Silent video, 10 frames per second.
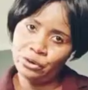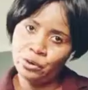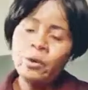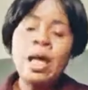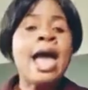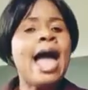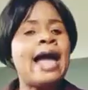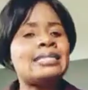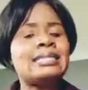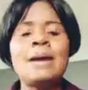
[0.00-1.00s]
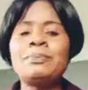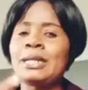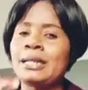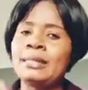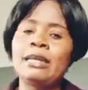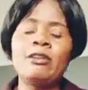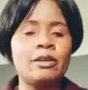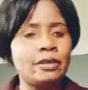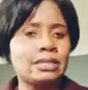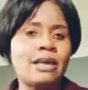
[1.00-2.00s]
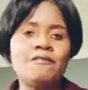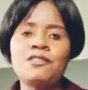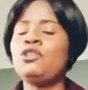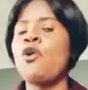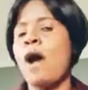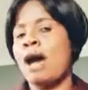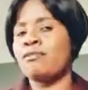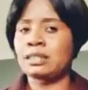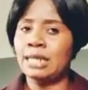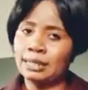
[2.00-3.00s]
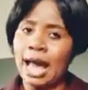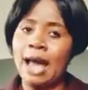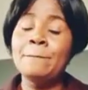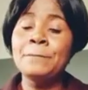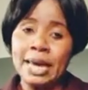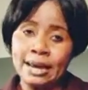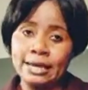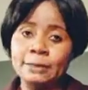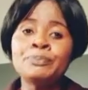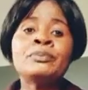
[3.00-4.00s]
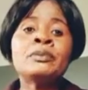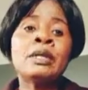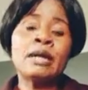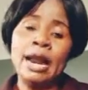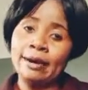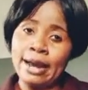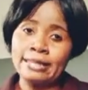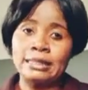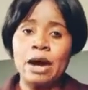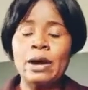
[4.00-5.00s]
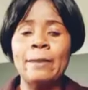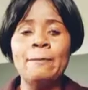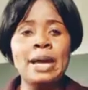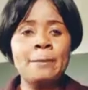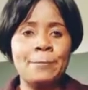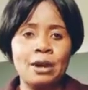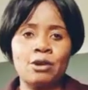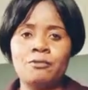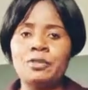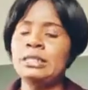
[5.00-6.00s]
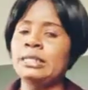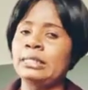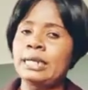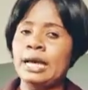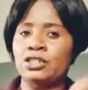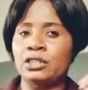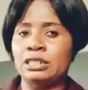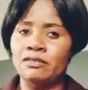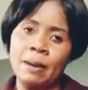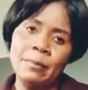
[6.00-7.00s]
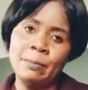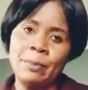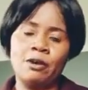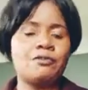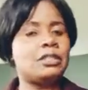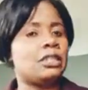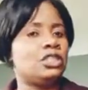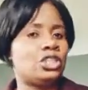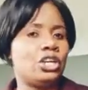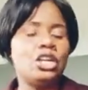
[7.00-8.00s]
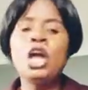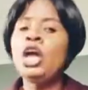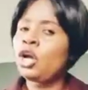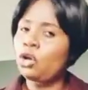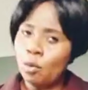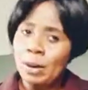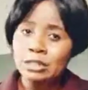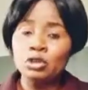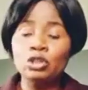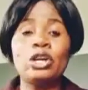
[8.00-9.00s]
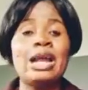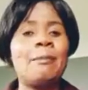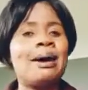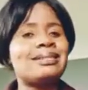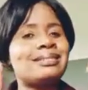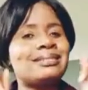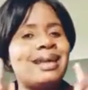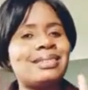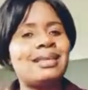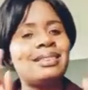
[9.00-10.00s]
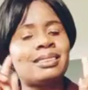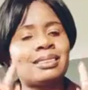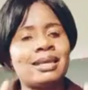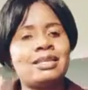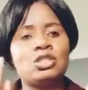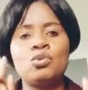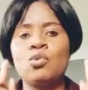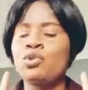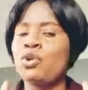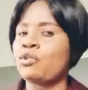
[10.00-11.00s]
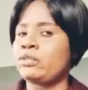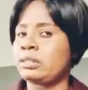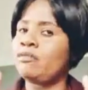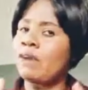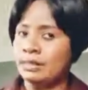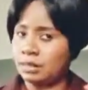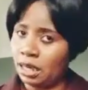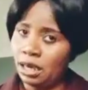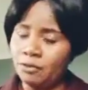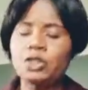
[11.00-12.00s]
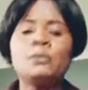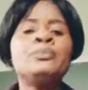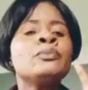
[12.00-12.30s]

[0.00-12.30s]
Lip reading: you, except the recent video I made And right now, I made part of it in Jenny Action TV. I made part of it in Jenny Global Solution about certain things you will not receive as gift.